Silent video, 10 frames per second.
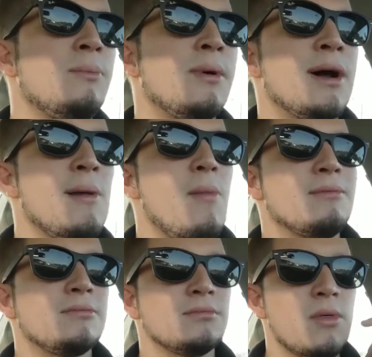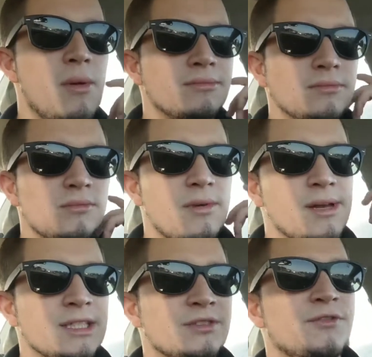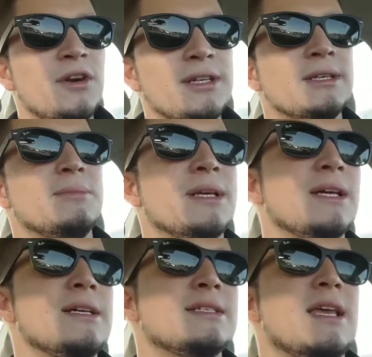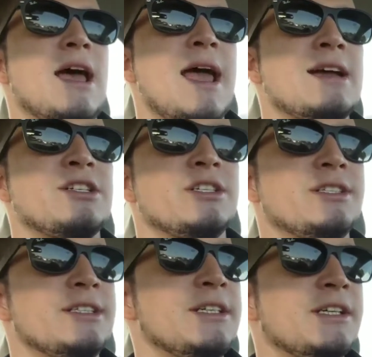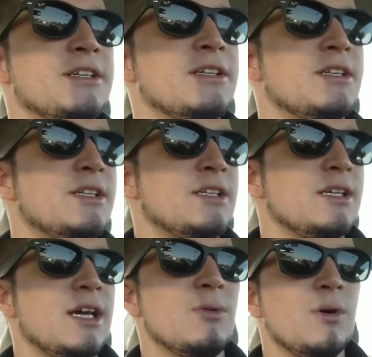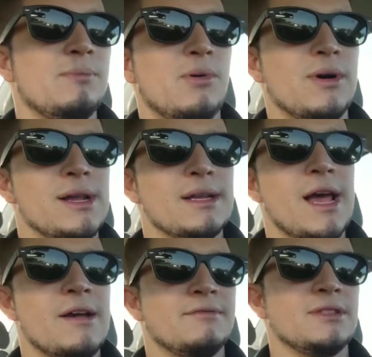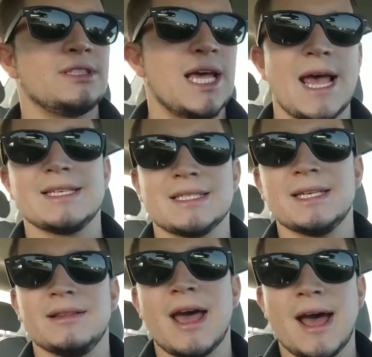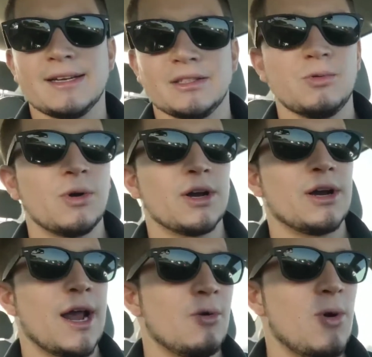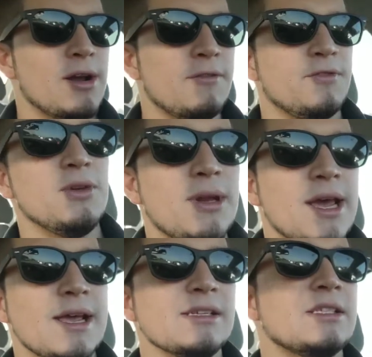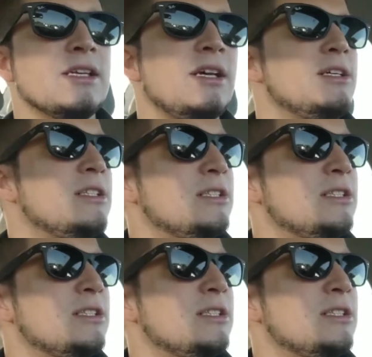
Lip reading: But it's funny because I actually, at one point, have tested that to where I went a few days,